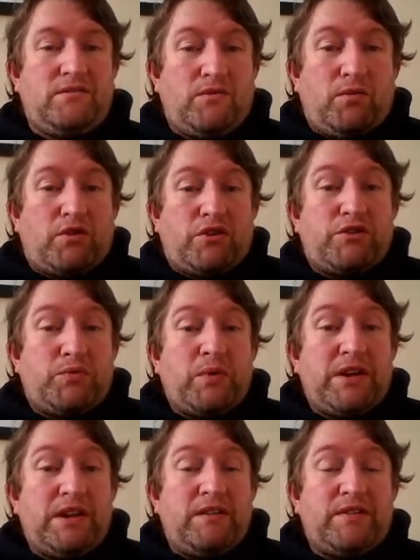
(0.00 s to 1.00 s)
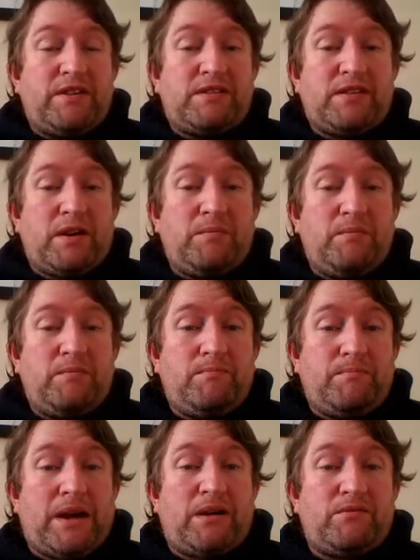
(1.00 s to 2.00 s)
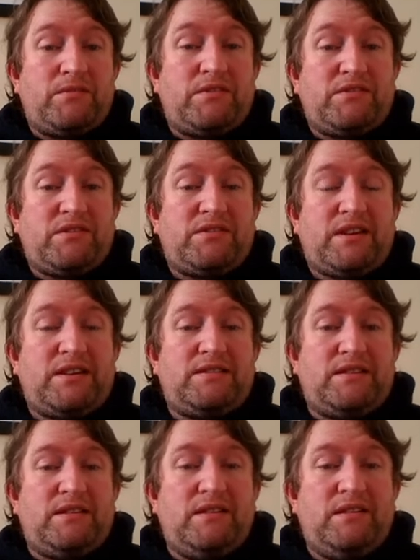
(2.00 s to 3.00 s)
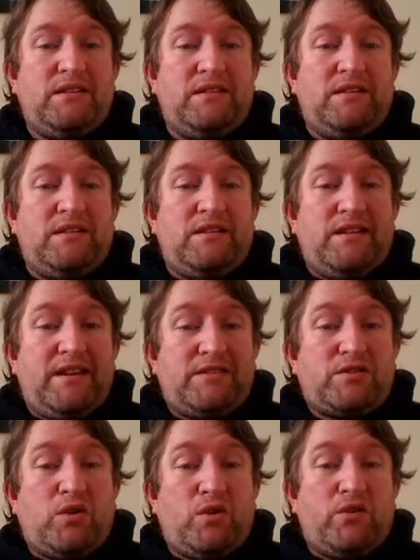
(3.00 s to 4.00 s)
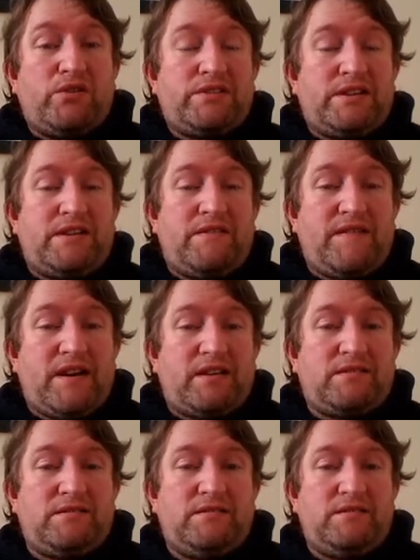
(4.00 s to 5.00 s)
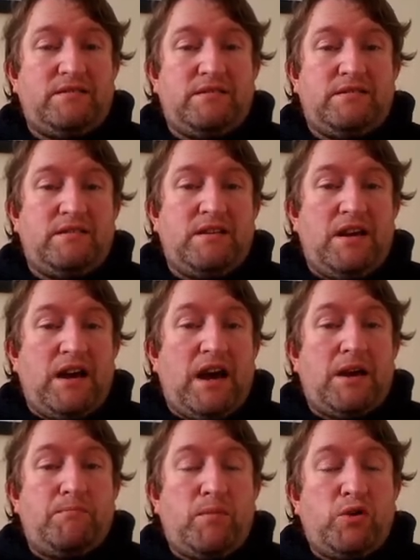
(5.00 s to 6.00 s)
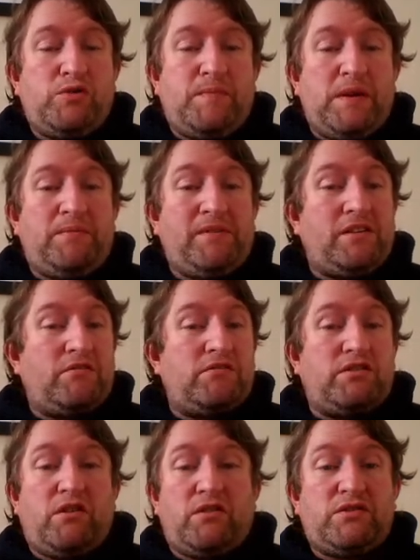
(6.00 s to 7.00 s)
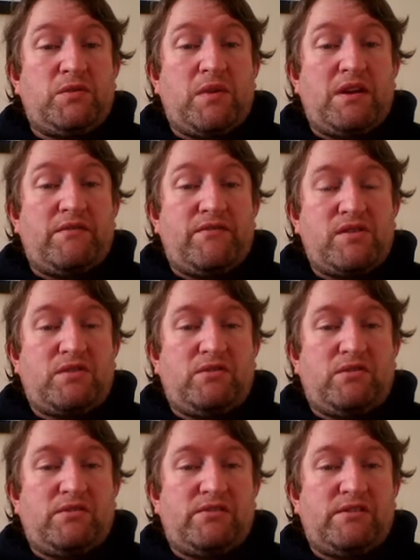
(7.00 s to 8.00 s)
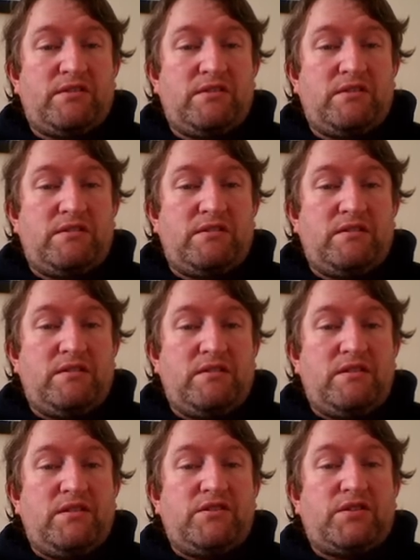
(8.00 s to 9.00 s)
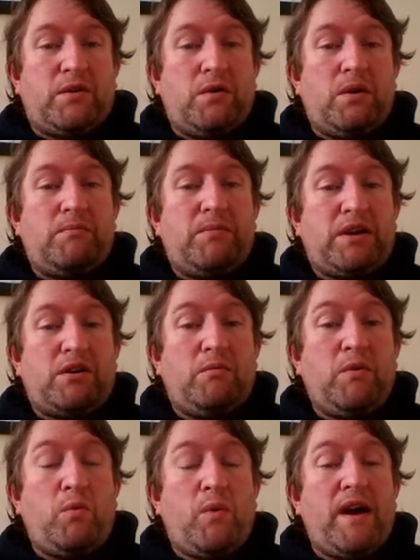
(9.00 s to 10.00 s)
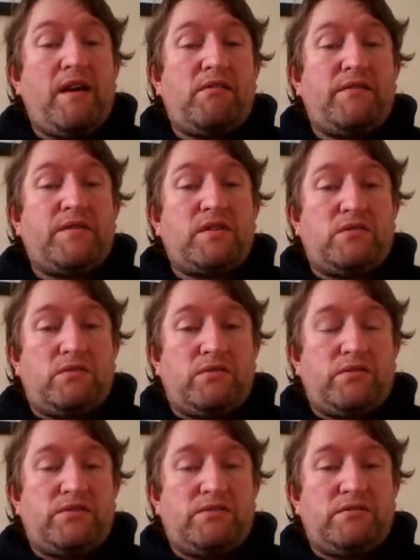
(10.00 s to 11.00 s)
Because we live in a time-bound society. It's cause and effect. And most people are not aware of the cause. So become aware of the cause